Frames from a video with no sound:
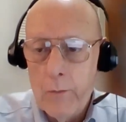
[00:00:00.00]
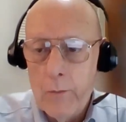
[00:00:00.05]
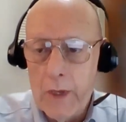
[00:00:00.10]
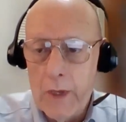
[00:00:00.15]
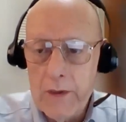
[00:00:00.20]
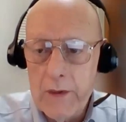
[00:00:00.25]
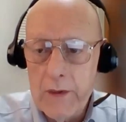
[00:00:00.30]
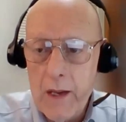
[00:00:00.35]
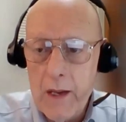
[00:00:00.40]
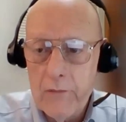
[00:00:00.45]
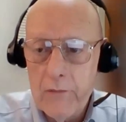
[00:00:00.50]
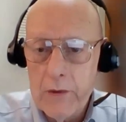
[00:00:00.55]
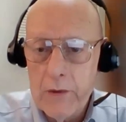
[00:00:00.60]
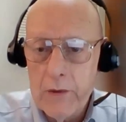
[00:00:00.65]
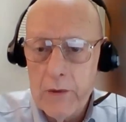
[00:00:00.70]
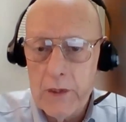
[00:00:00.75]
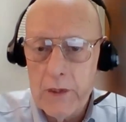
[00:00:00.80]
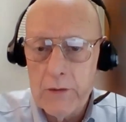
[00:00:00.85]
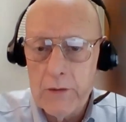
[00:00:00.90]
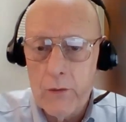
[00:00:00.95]
But the
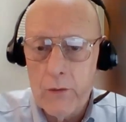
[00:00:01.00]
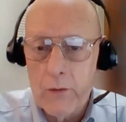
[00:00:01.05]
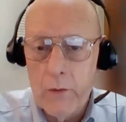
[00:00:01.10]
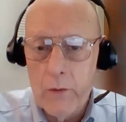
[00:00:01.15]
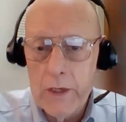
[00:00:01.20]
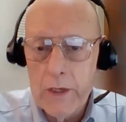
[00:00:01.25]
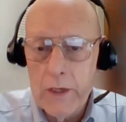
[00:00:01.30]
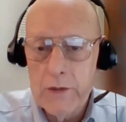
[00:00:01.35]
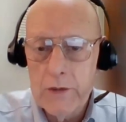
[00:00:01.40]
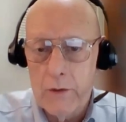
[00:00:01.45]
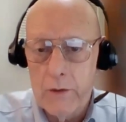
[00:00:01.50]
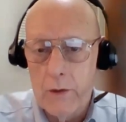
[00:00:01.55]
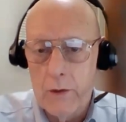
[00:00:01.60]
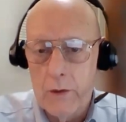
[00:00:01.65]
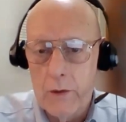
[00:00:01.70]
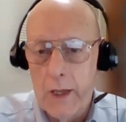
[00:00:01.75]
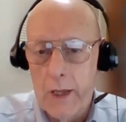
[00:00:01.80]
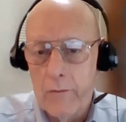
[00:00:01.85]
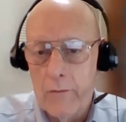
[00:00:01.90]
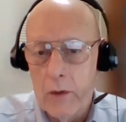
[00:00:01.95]
efforts at the
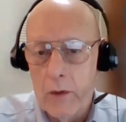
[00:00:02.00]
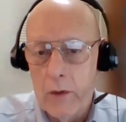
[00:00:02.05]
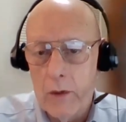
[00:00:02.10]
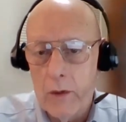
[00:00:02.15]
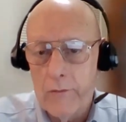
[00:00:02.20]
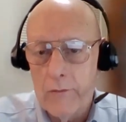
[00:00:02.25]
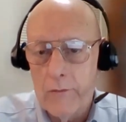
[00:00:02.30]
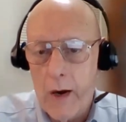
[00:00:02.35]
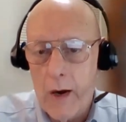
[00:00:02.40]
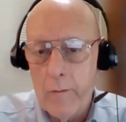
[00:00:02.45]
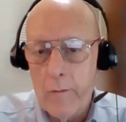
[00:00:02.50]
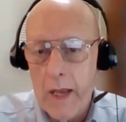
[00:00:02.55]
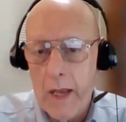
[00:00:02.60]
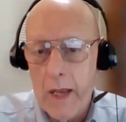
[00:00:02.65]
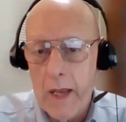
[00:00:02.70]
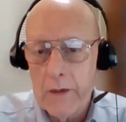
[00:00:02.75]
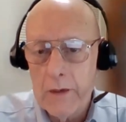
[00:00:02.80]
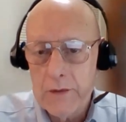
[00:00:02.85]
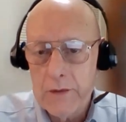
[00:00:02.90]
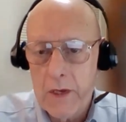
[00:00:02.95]
regional level of our
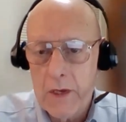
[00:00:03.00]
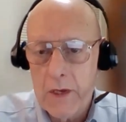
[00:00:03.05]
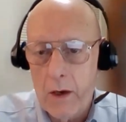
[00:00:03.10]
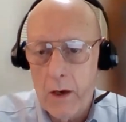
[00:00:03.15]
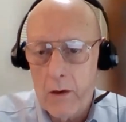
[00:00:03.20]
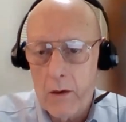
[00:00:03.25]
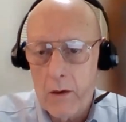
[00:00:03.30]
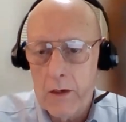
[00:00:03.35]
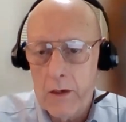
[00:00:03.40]
mass care